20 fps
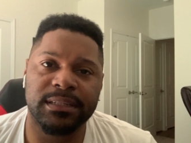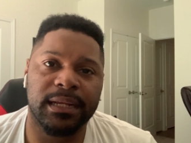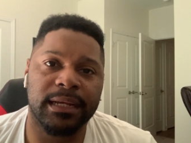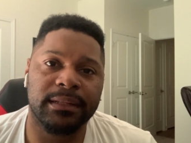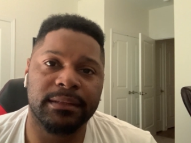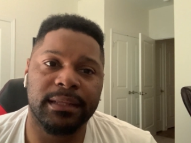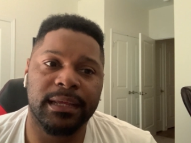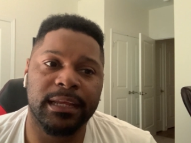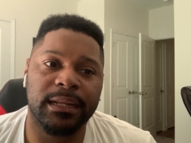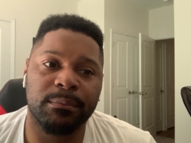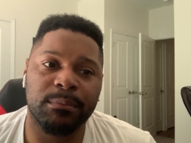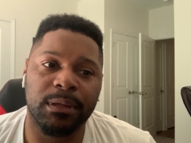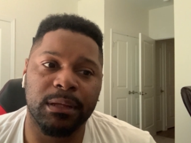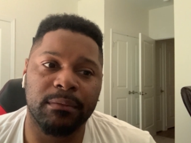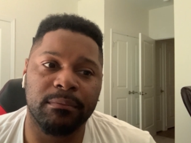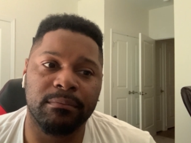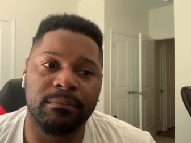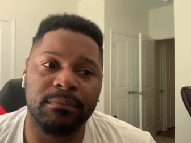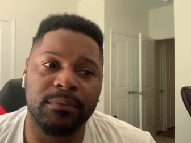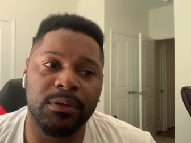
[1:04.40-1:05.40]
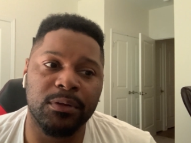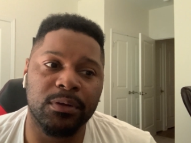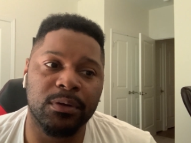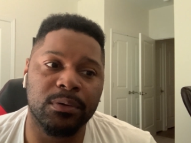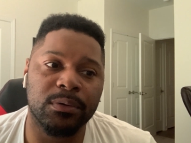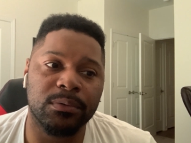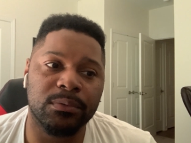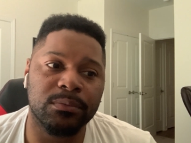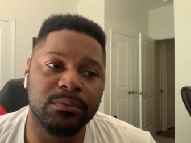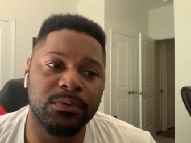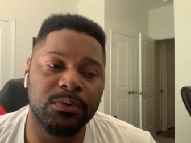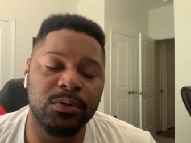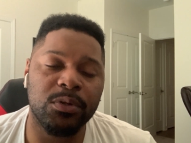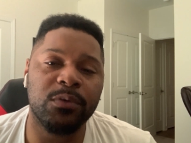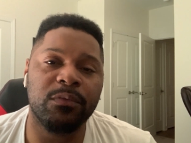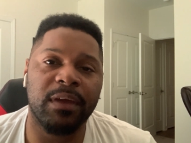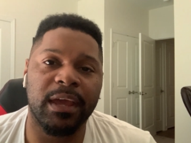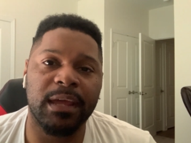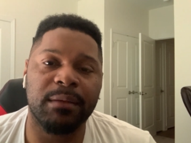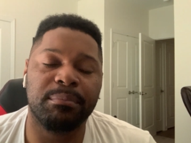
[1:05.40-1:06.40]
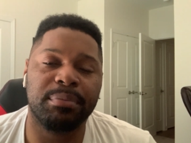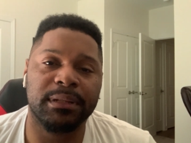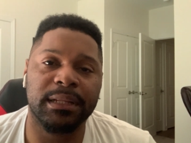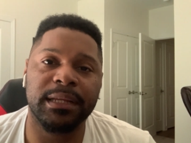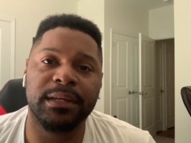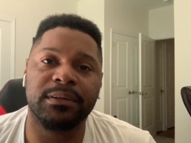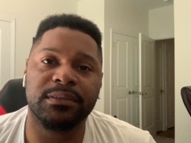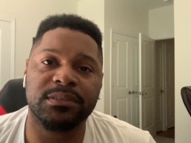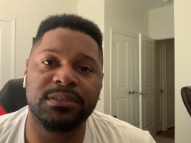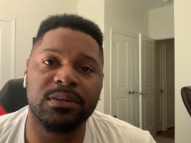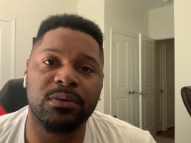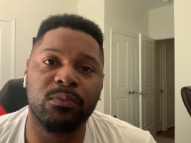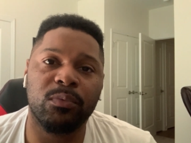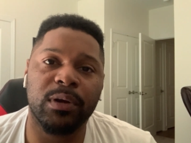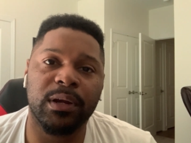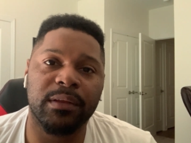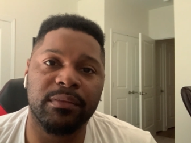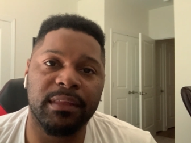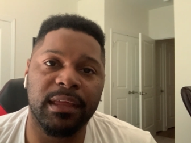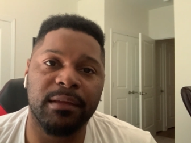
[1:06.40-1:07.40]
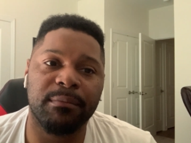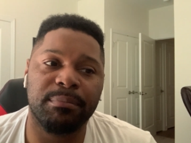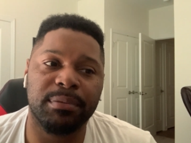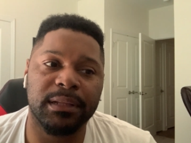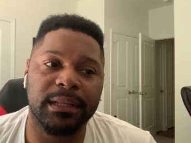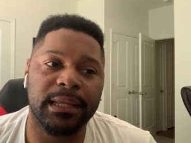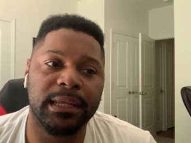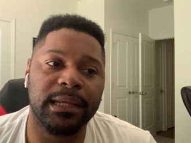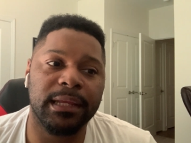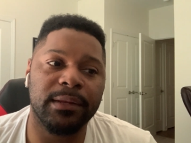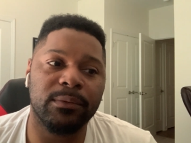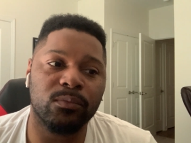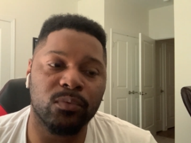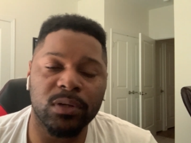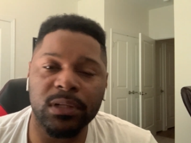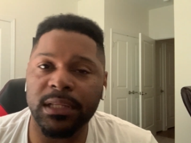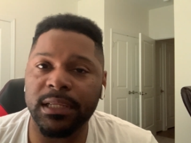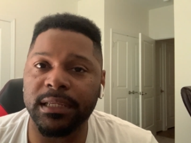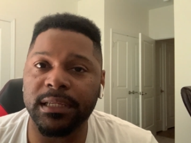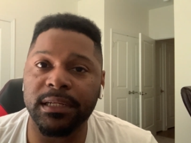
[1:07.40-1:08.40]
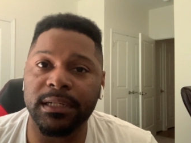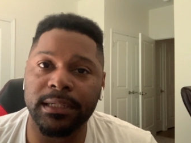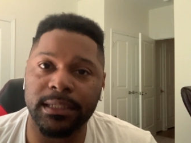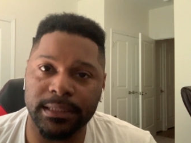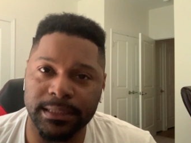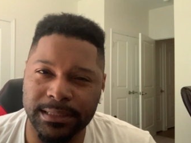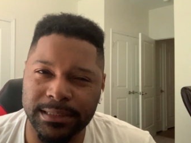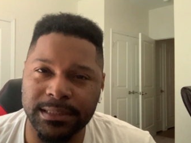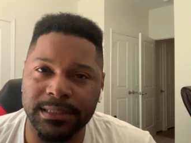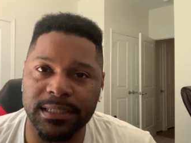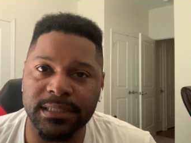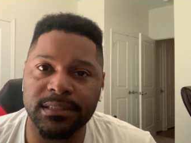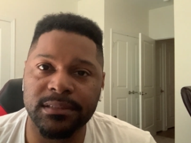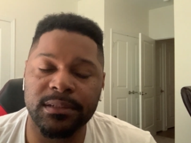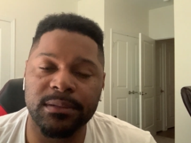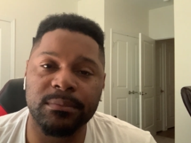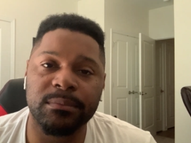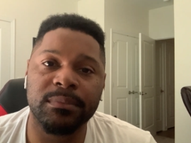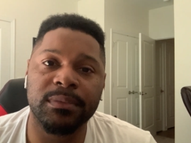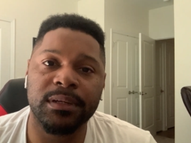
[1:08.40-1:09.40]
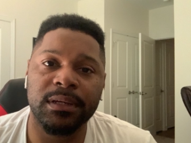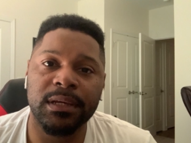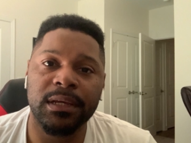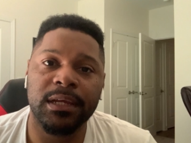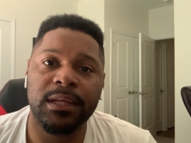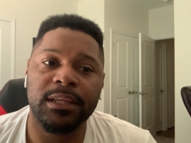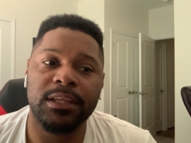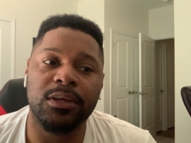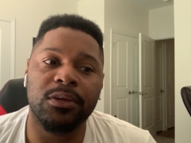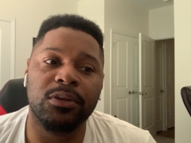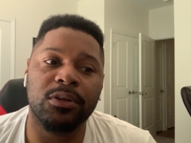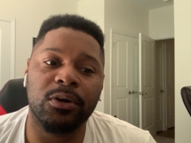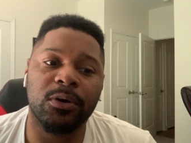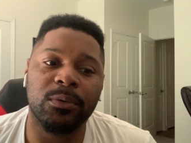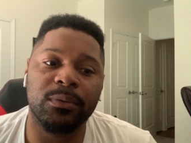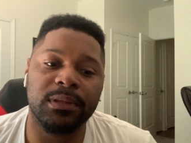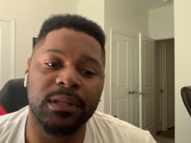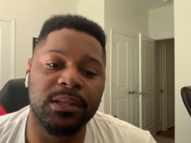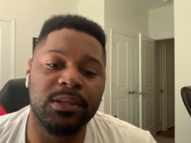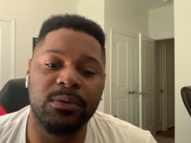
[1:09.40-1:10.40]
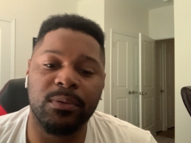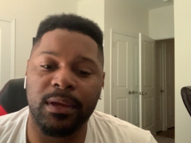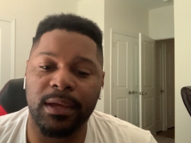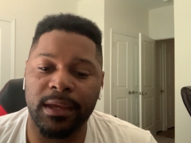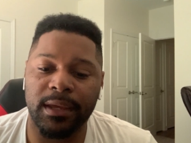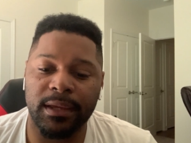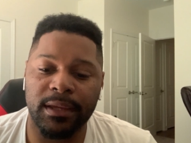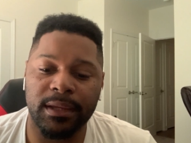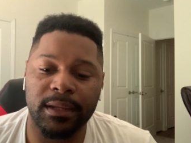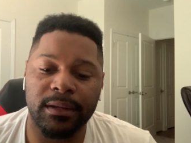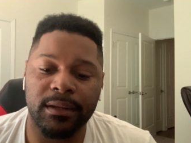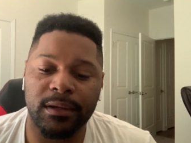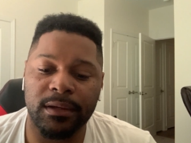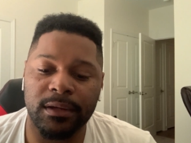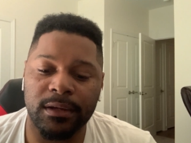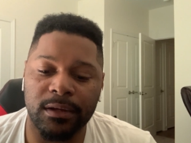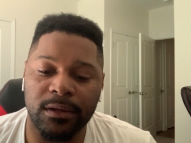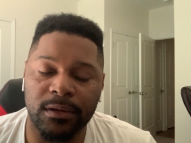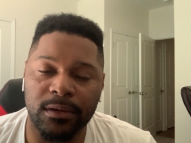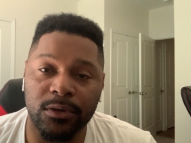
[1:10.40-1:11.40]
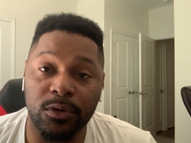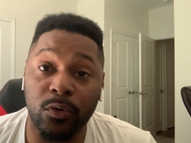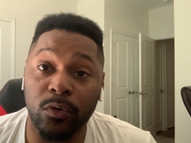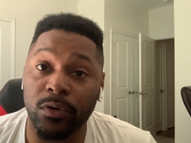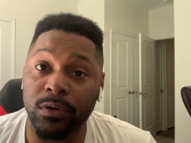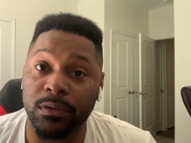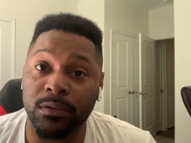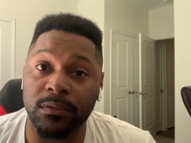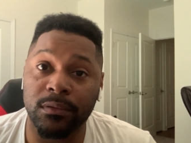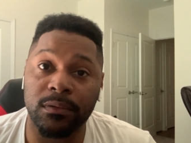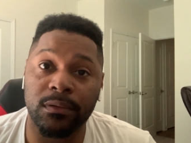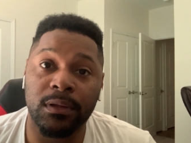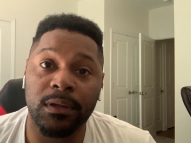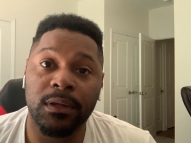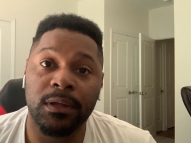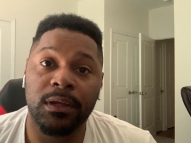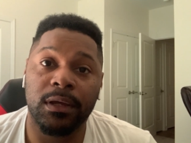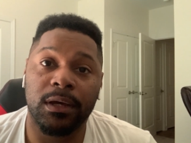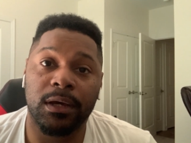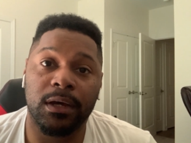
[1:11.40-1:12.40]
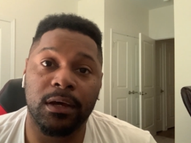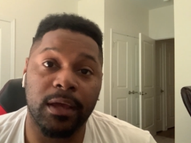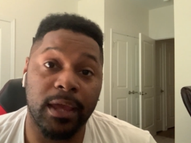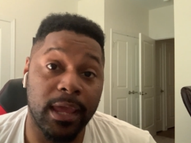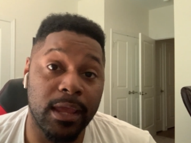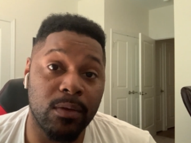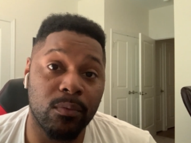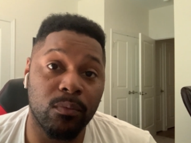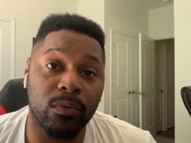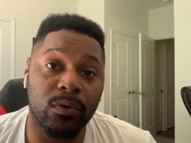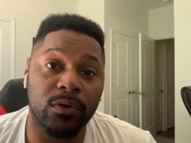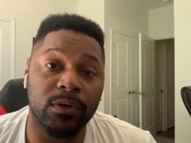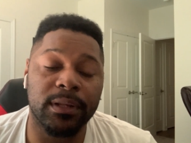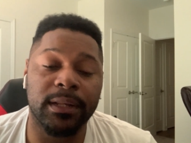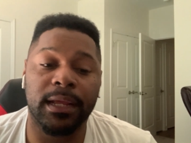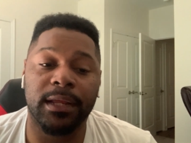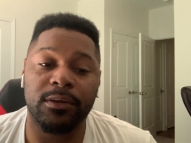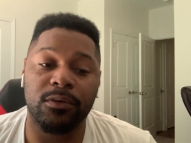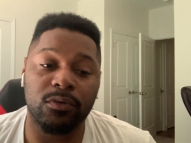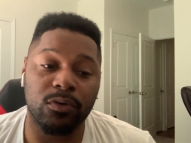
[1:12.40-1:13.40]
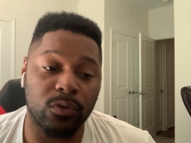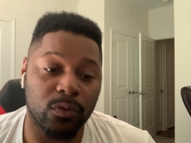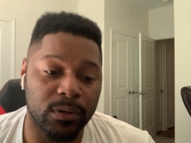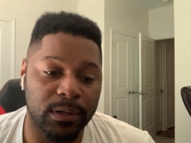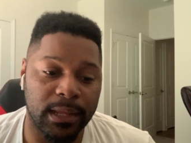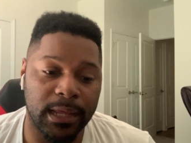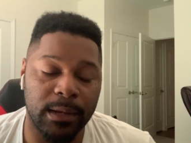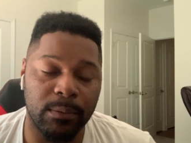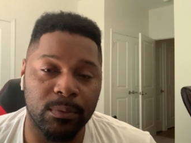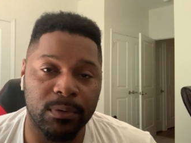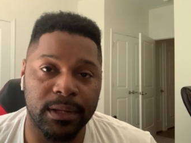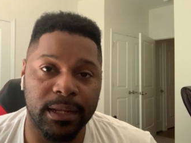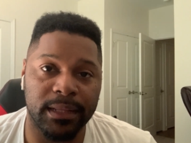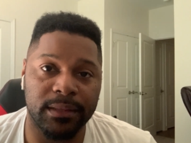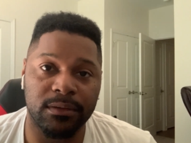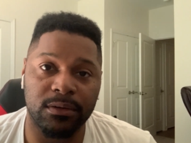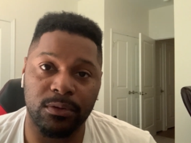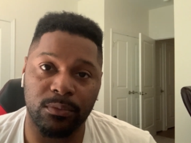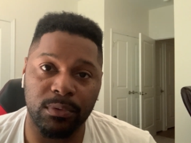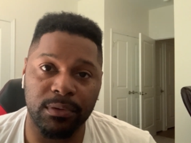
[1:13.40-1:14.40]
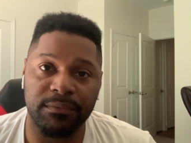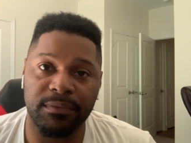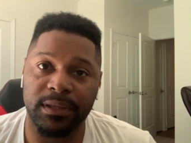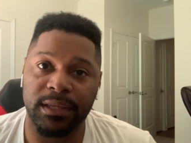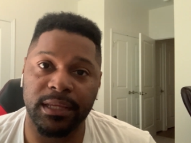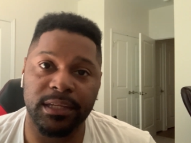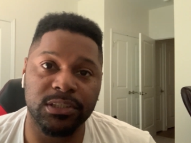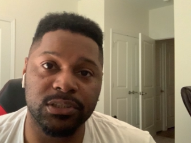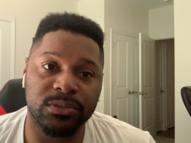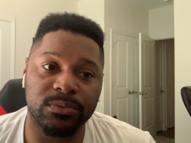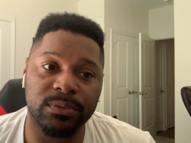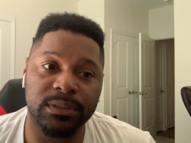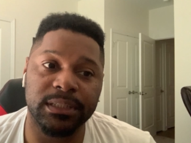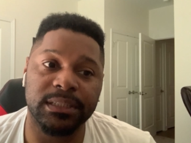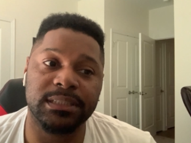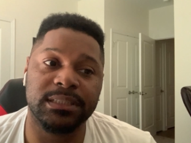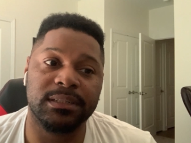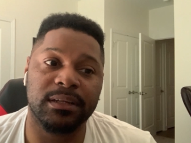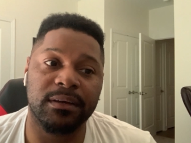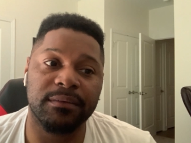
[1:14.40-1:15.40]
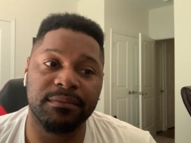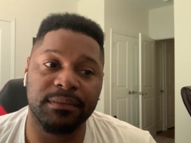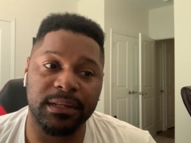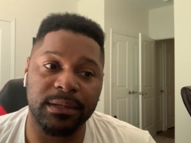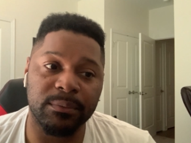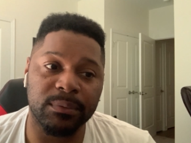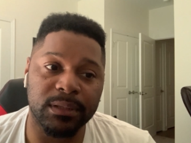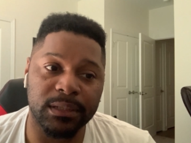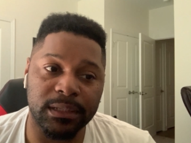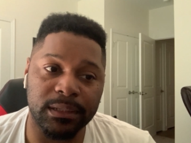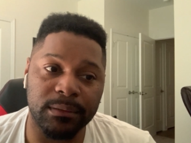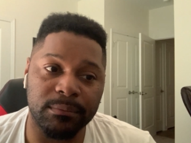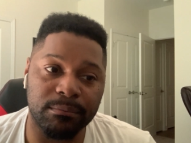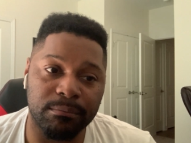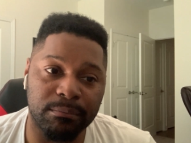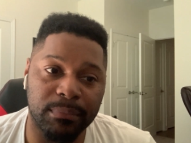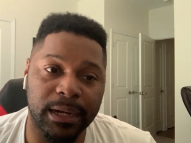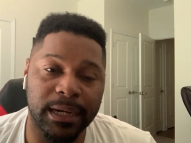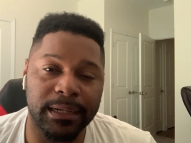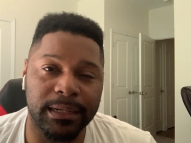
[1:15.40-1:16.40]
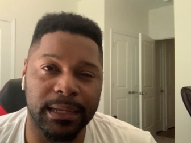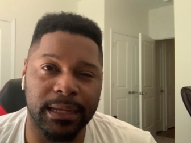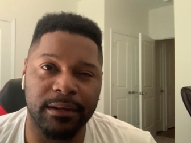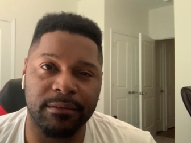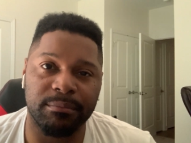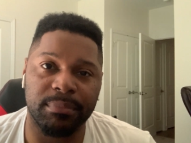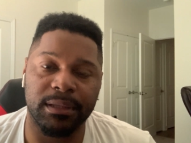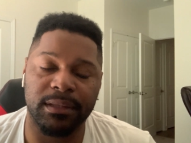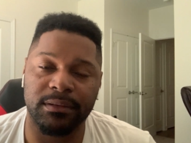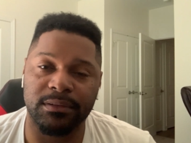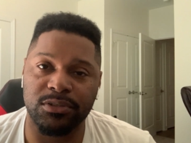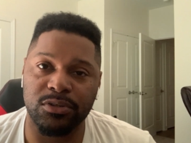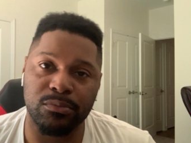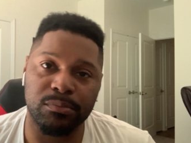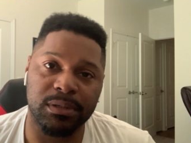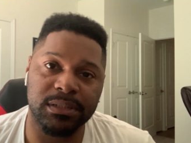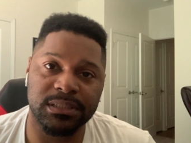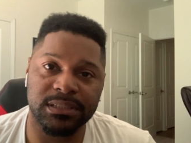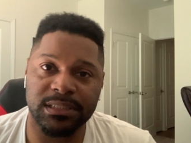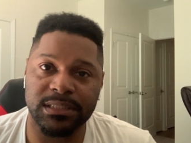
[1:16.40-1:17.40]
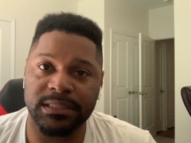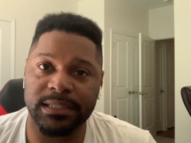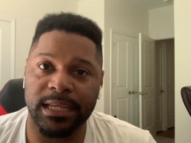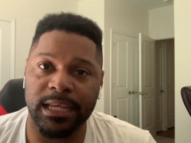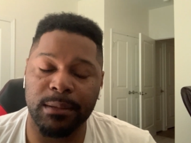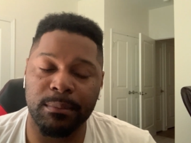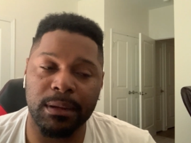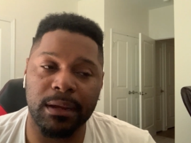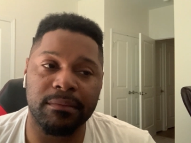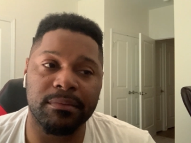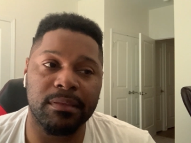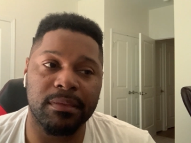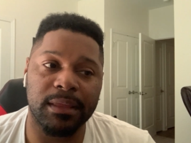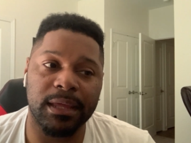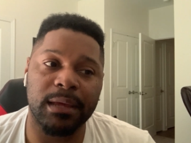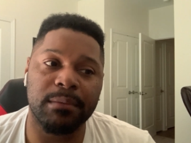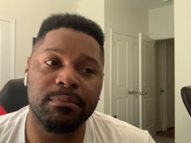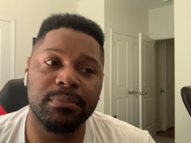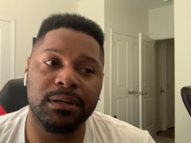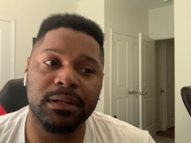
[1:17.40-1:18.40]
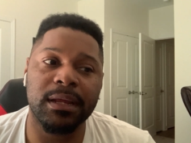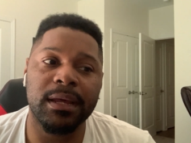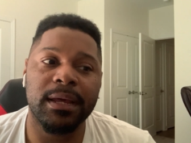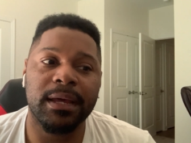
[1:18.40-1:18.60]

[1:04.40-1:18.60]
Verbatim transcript: like that. I mean, you know, you've had players to where they played really good in the system. You know, then you had uh, Gordon uh, Hayward, and I know Gordon Hayward had the horrific injury and stuff, and he really might not have been too much the same after that, but